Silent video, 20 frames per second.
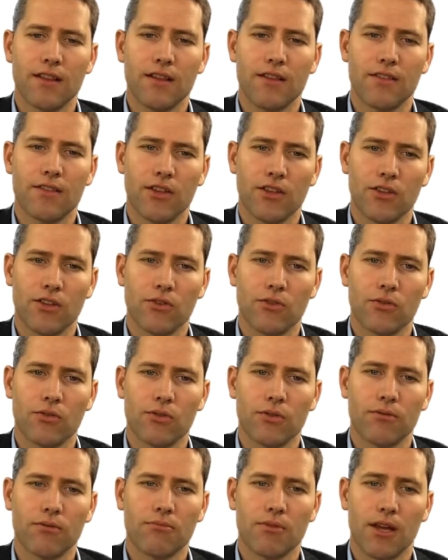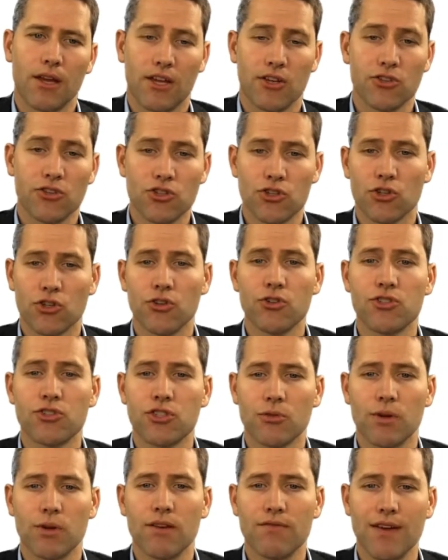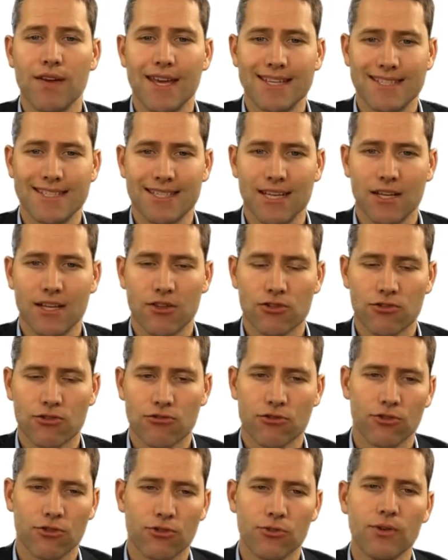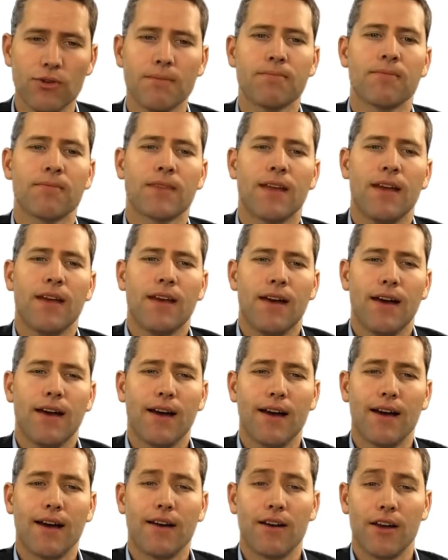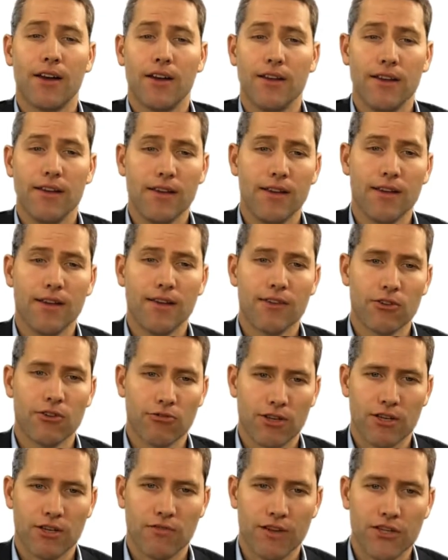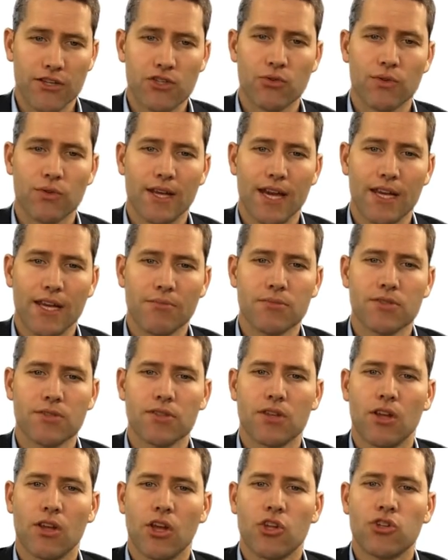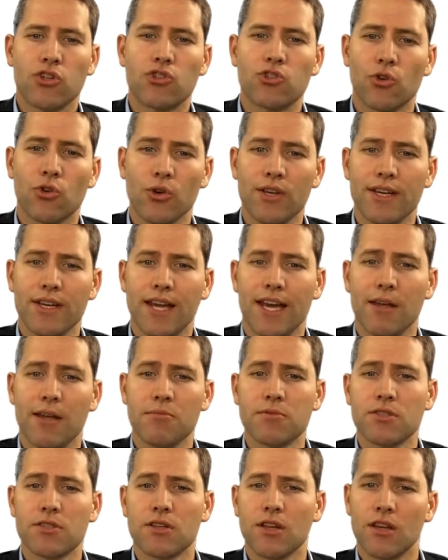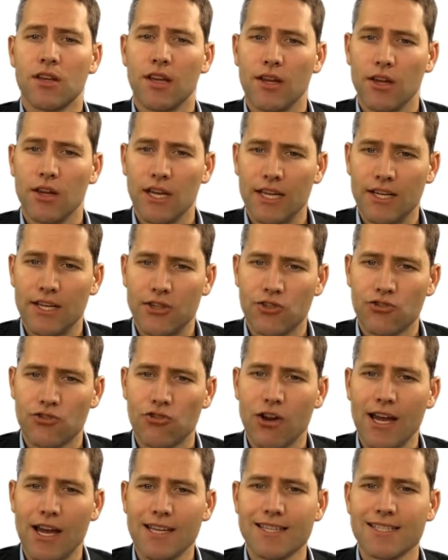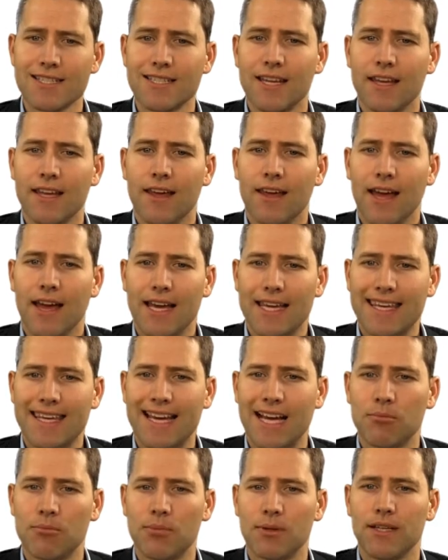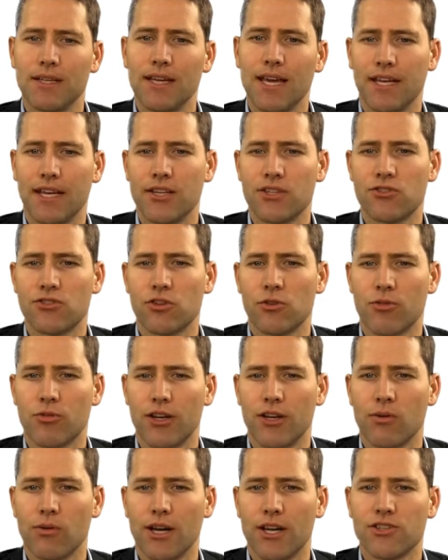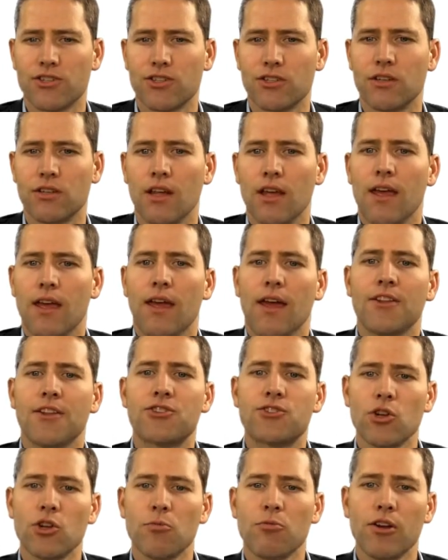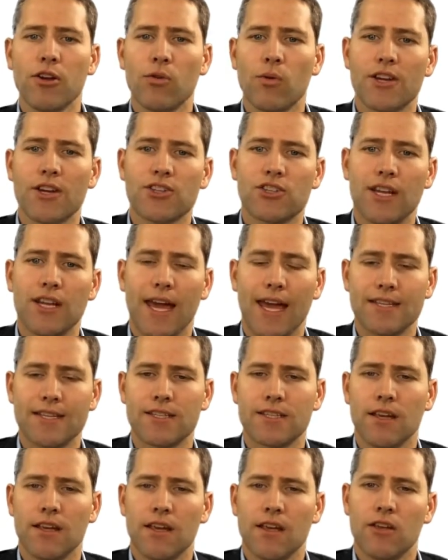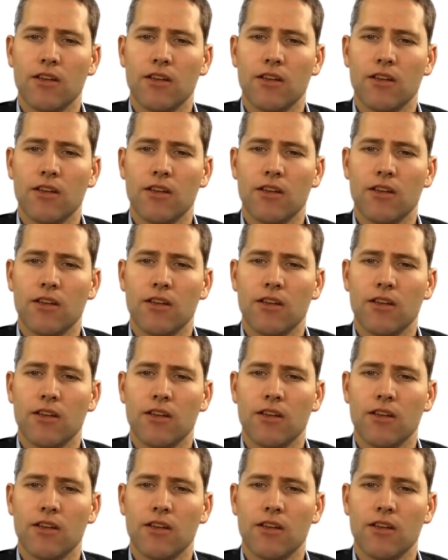that you can choose to invest through are your individual names, joint names, in a trust, a company, and in superannuation. And superannuation has